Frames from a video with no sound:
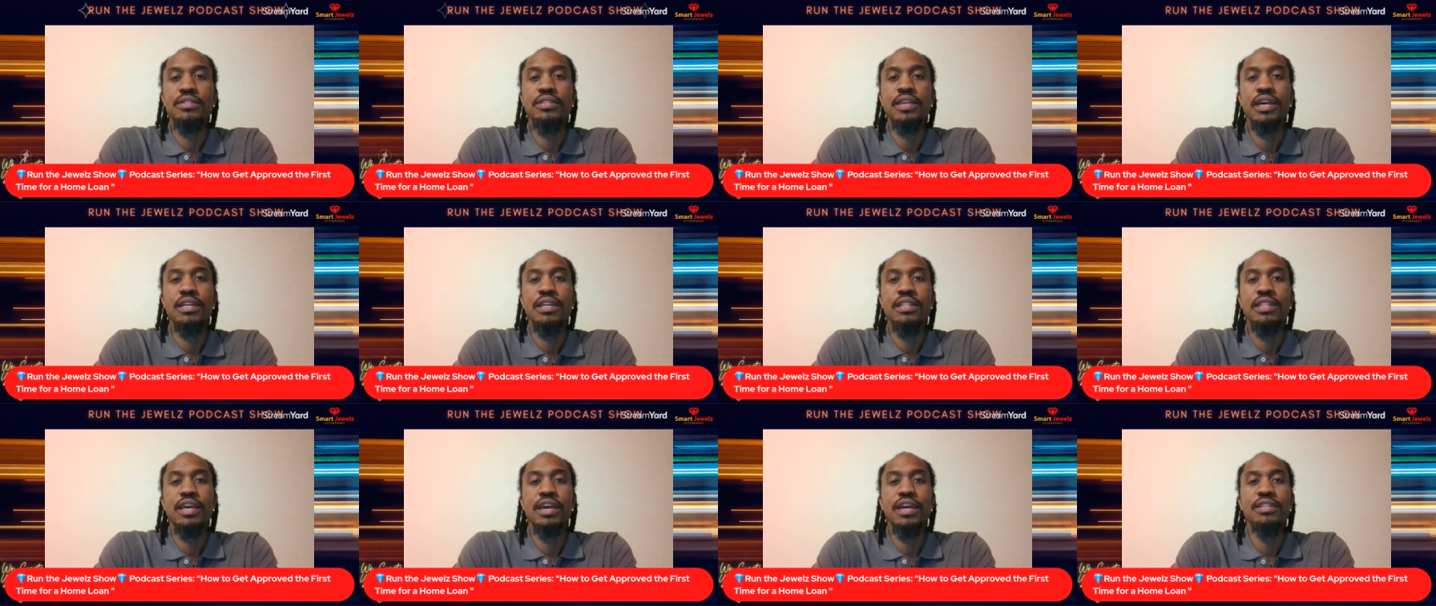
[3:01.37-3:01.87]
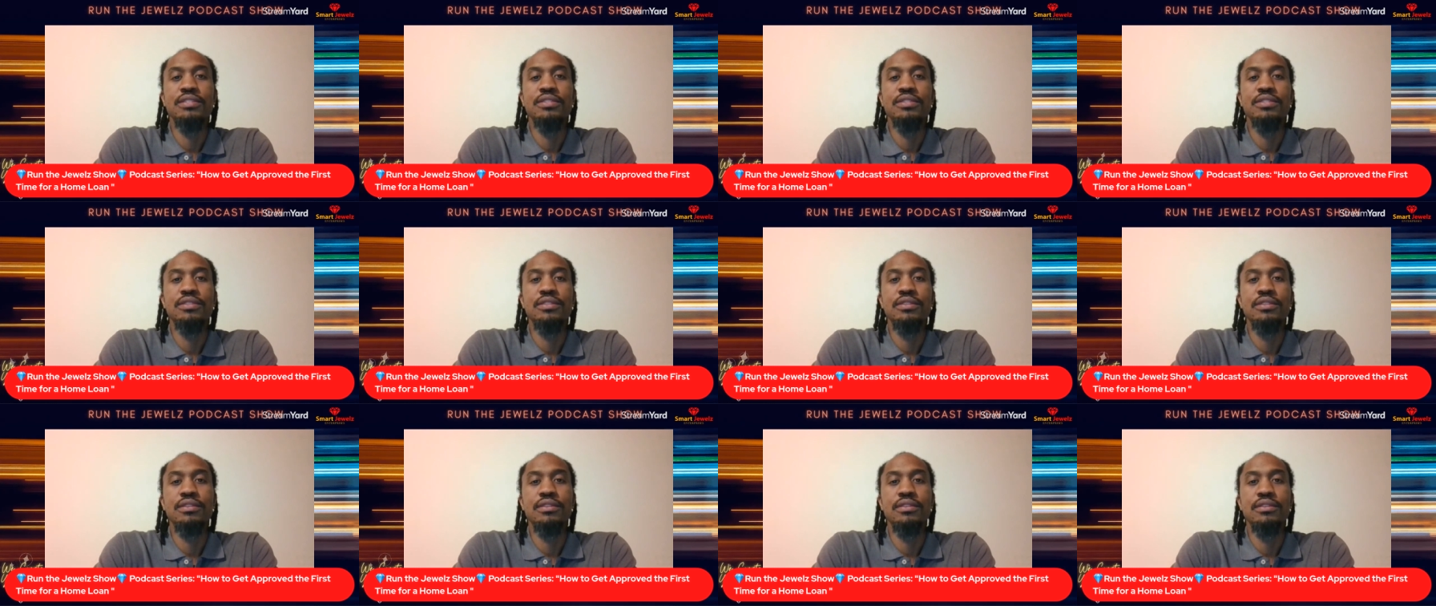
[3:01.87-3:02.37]
like that
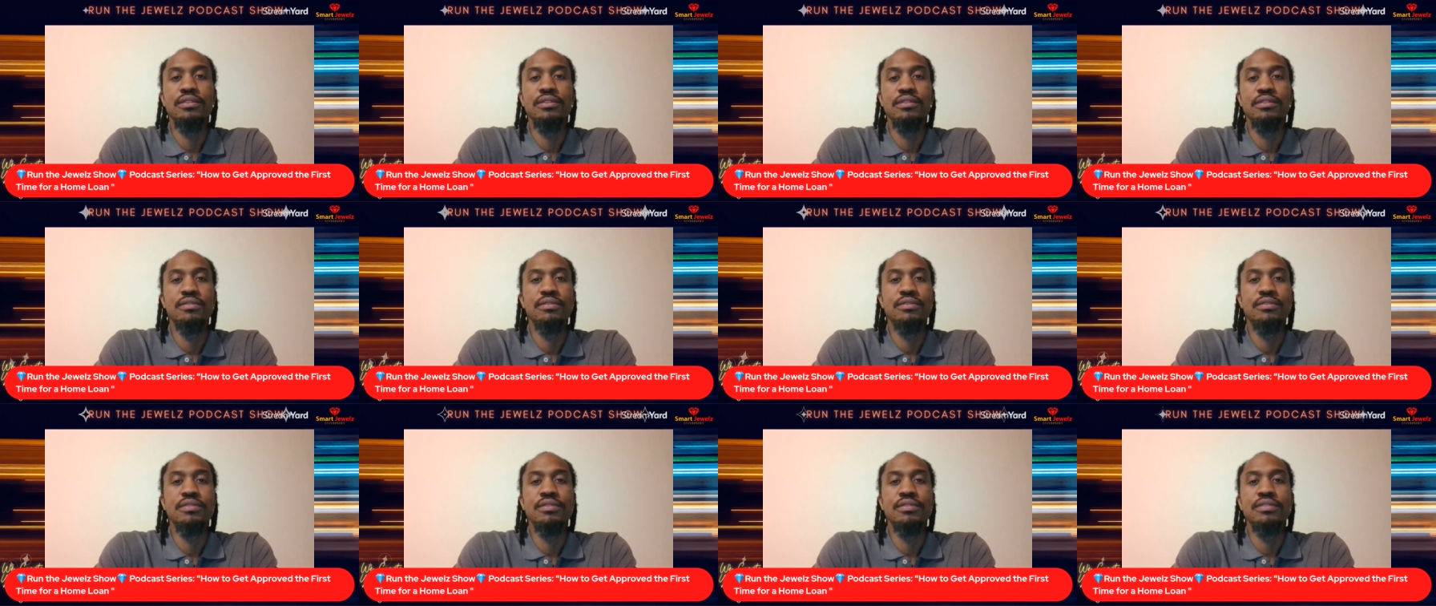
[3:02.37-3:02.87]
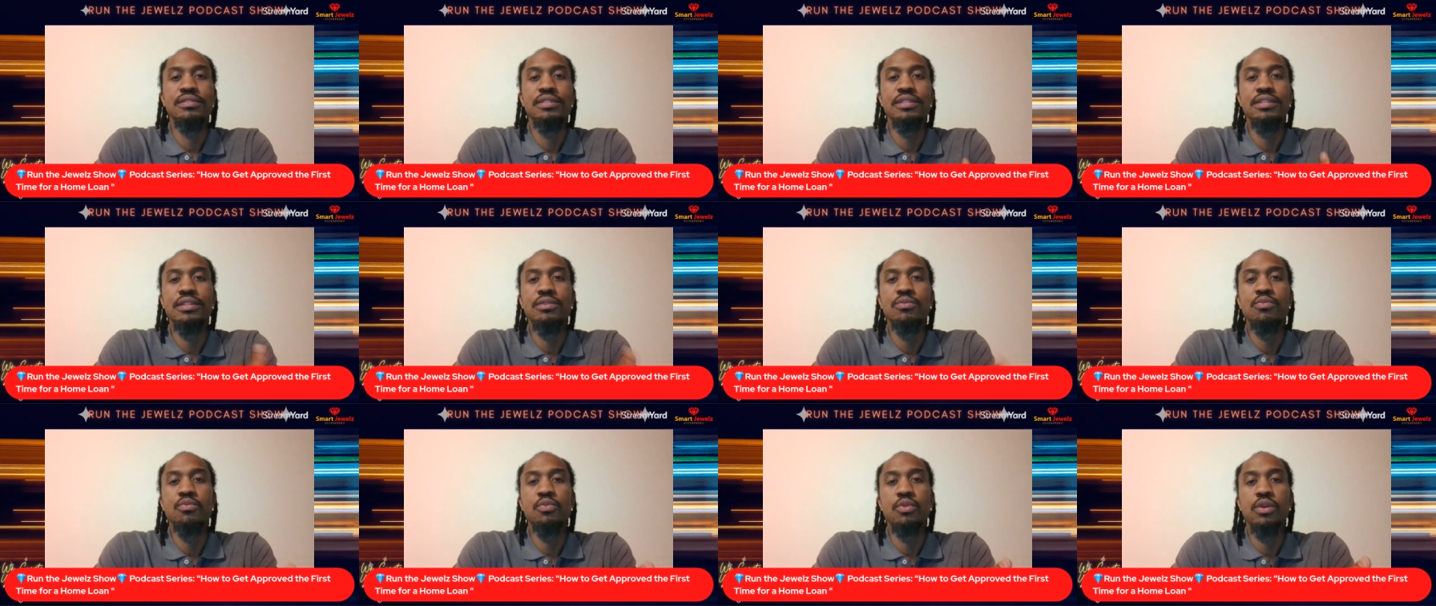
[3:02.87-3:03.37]
to
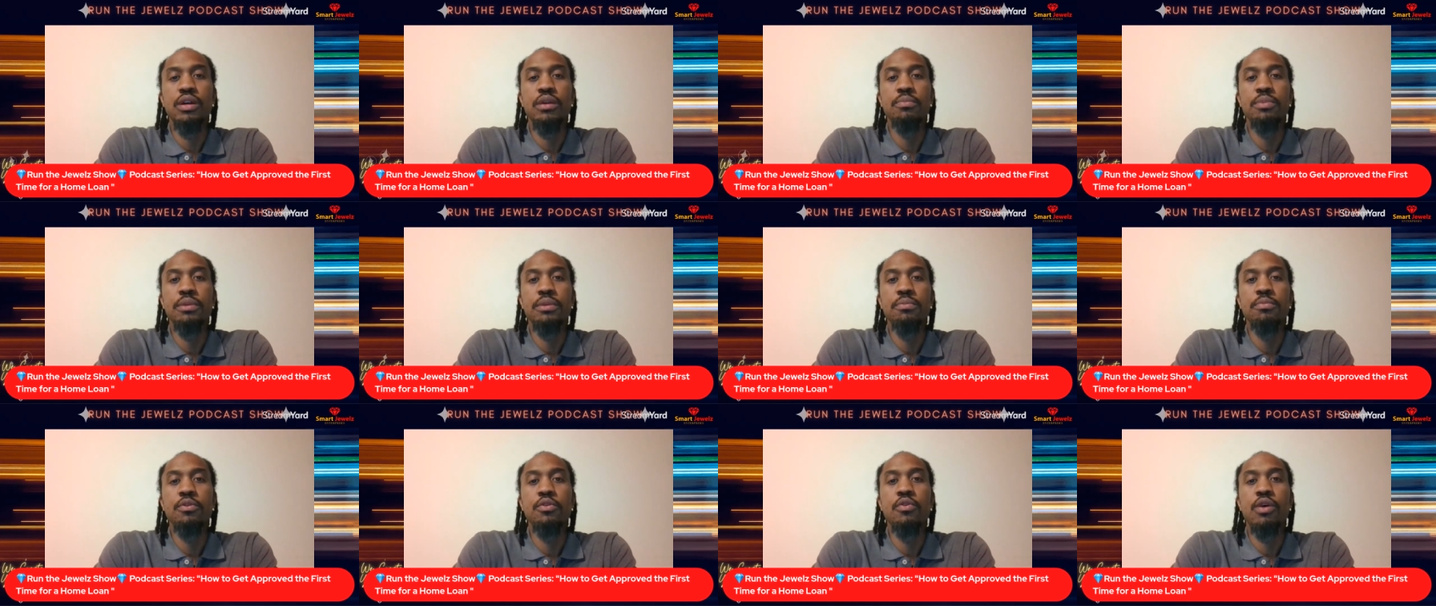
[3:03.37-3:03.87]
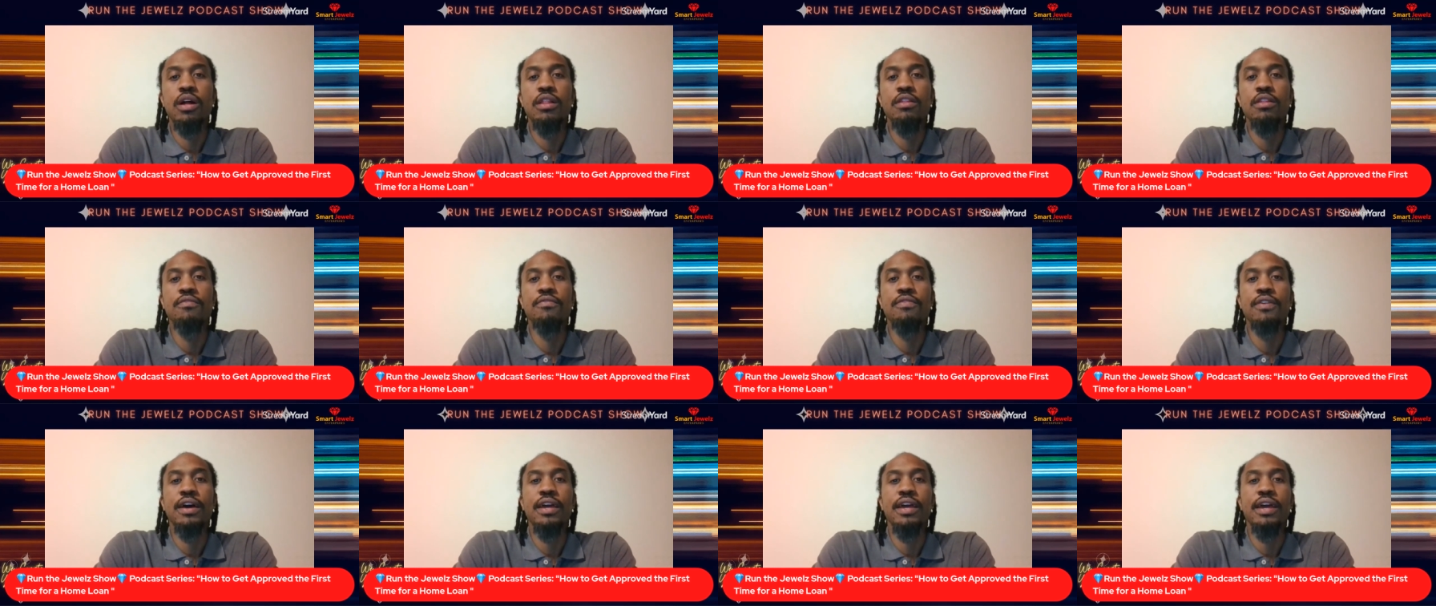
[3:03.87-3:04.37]
see where people
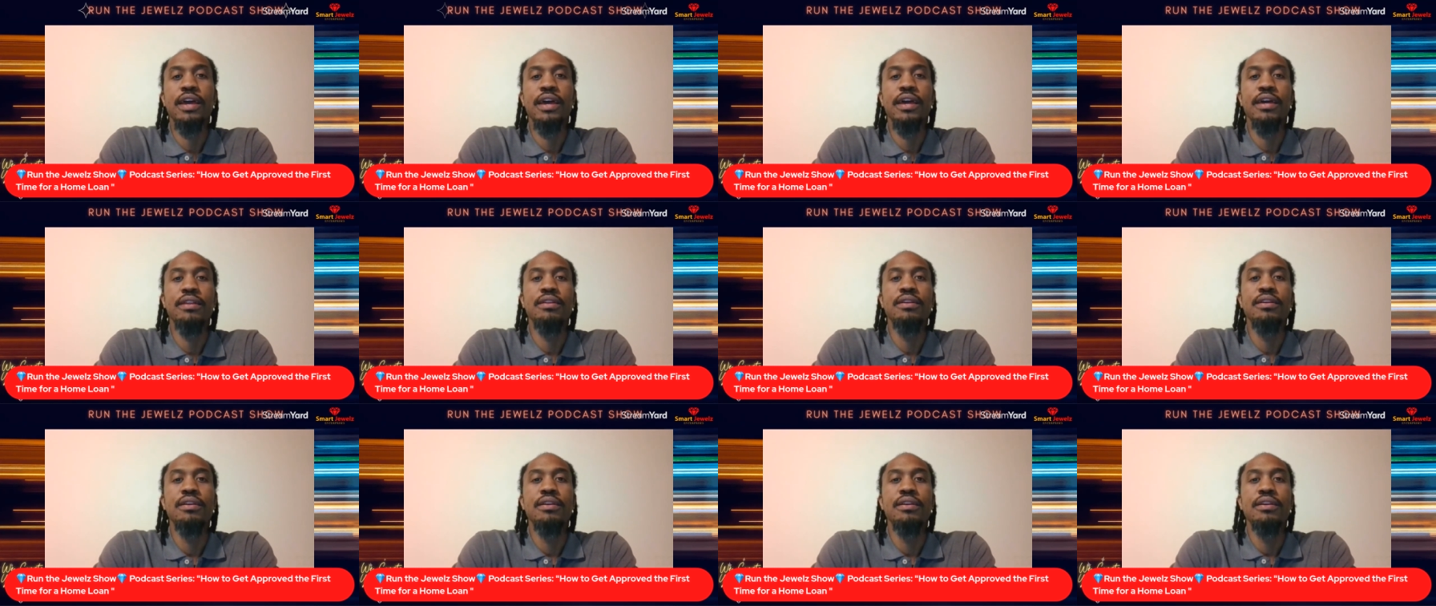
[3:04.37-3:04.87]
qualify at.